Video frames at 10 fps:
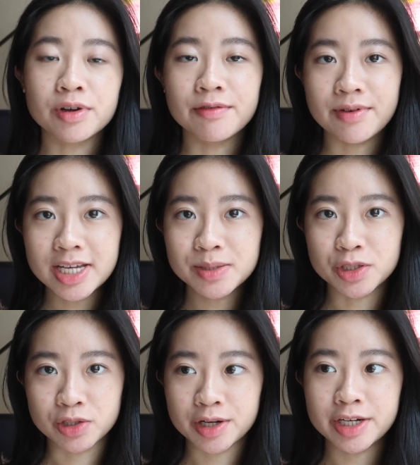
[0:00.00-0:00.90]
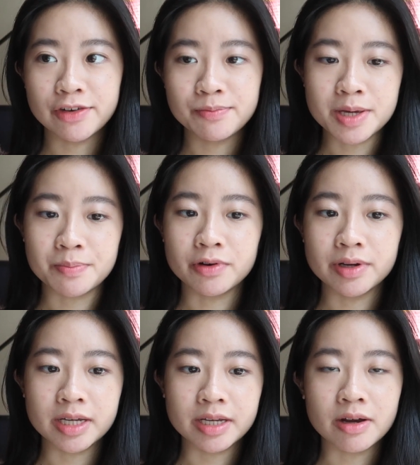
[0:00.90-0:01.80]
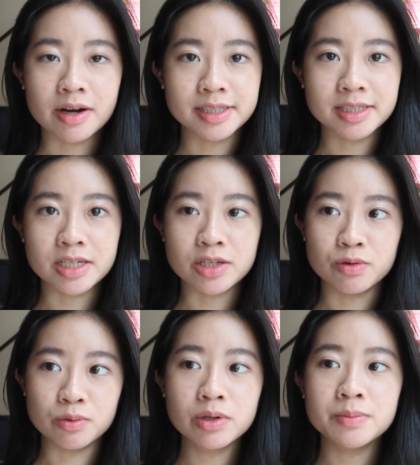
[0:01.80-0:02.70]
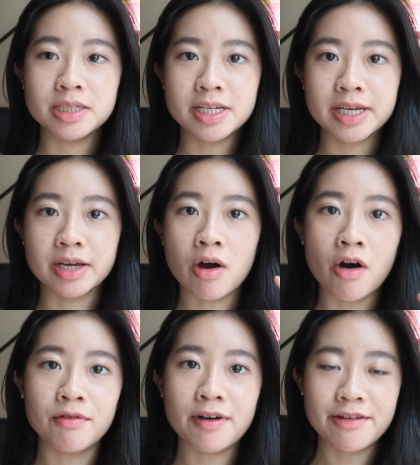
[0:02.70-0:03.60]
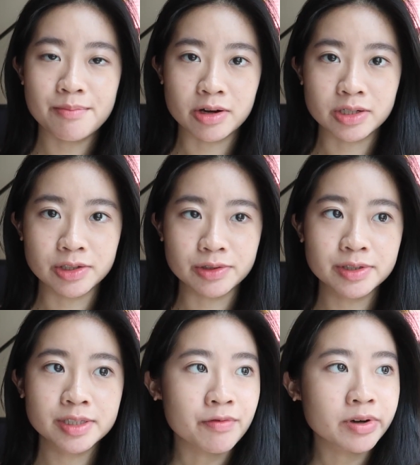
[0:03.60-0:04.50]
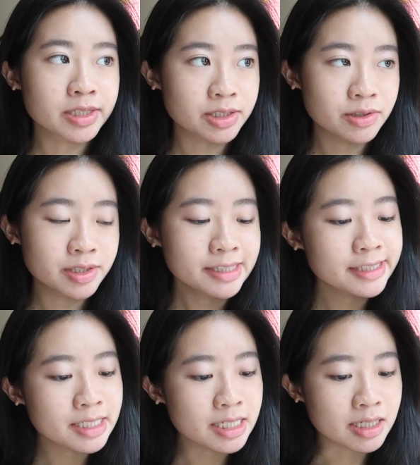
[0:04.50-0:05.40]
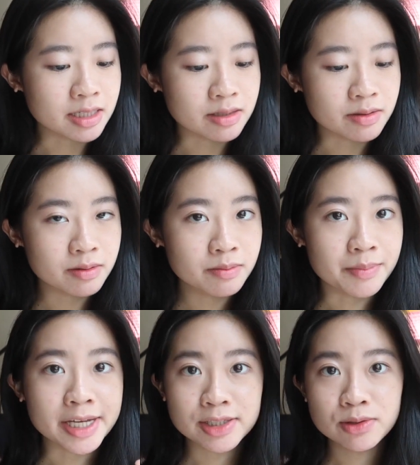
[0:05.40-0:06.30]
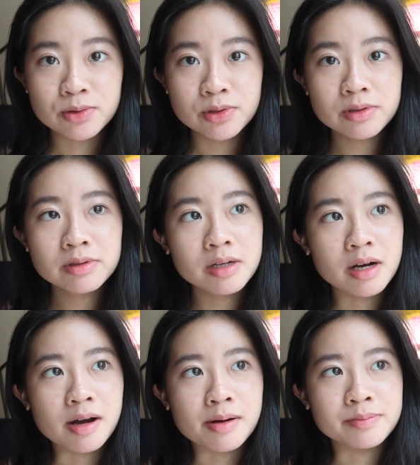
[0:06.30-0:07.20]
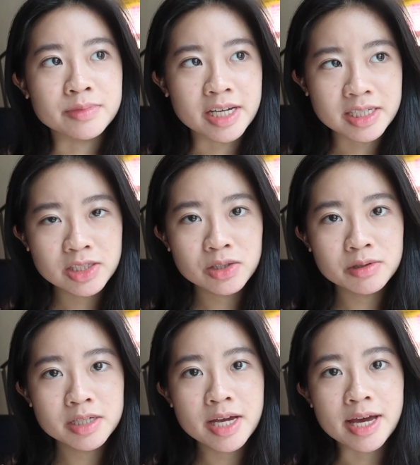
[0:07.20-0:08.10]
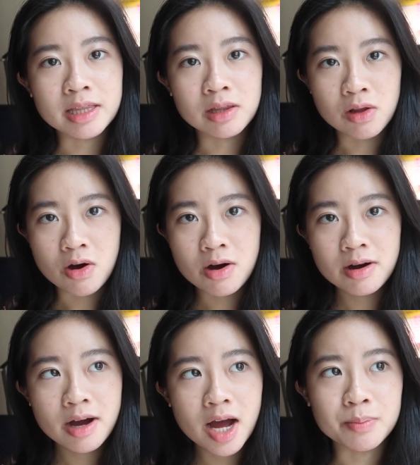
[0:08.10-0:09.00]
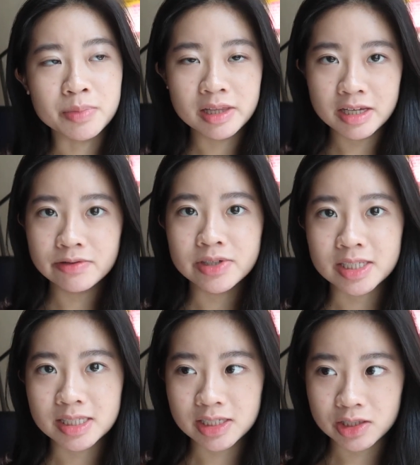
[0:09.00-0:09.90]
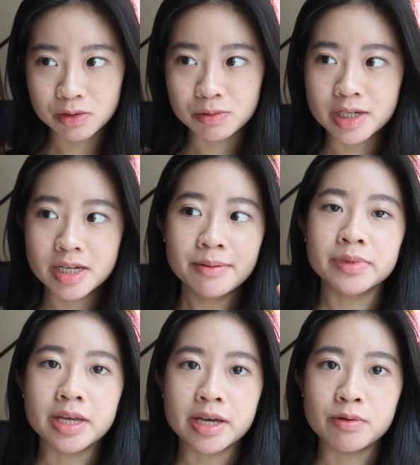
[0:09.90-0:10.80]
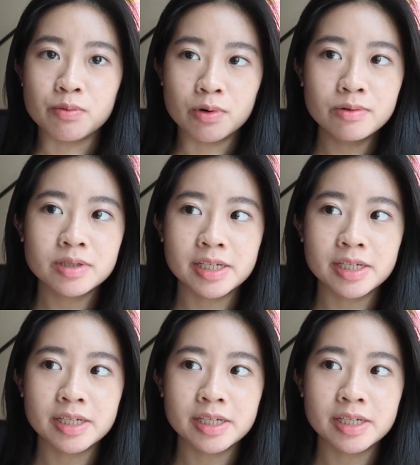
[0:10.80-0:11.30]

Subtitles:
the vast majority of people in RC, you will be taking all 5 modules, but for the students in med school, dentistry, and law, I believe just these 3, they won't